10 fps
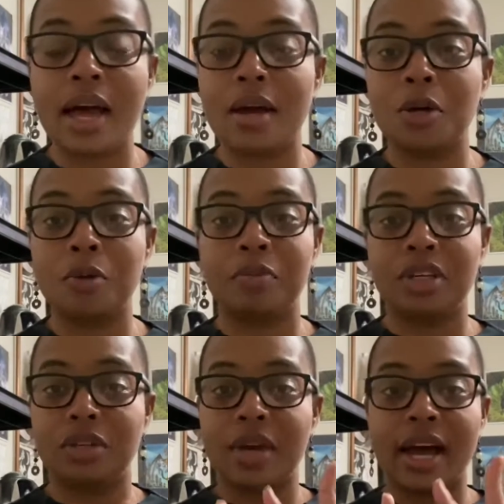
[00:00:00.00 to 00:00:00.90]
I hope
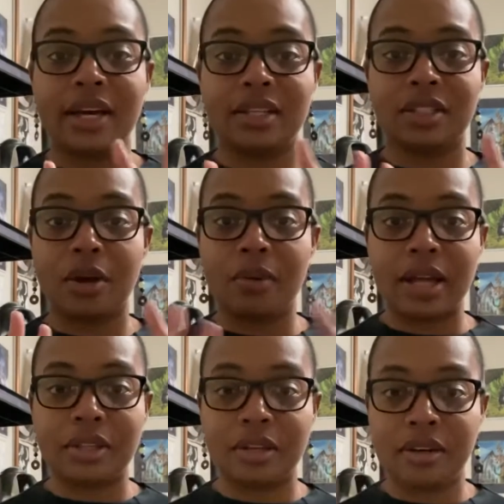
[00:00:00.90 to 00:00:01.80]
you guys go
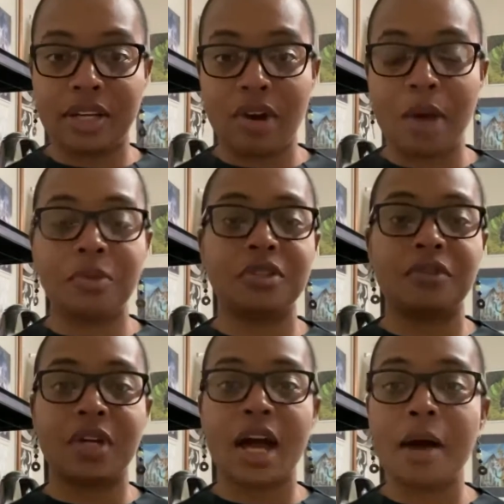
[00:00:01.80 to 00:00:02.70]
out there and grab
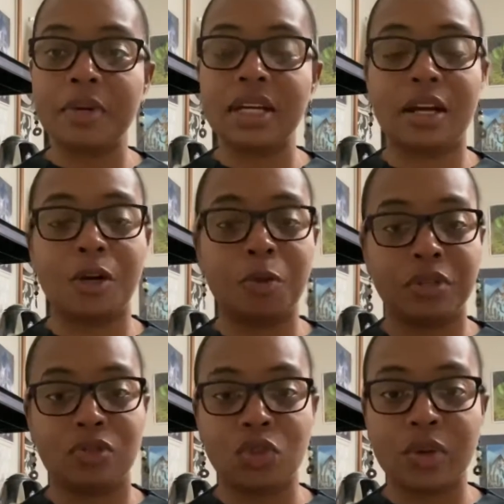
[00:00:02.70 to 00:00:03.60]
yourself a copy, and I hope you
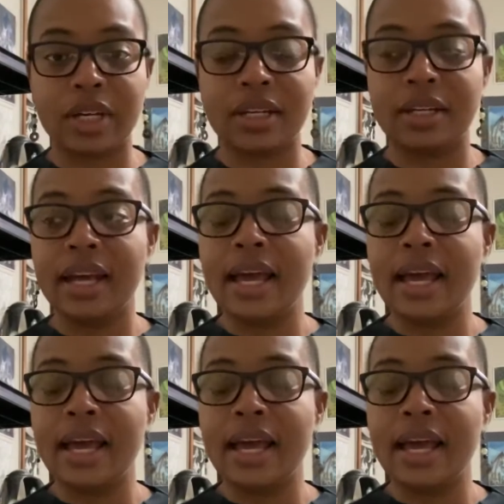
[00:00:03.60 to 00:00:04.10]
enjoy it.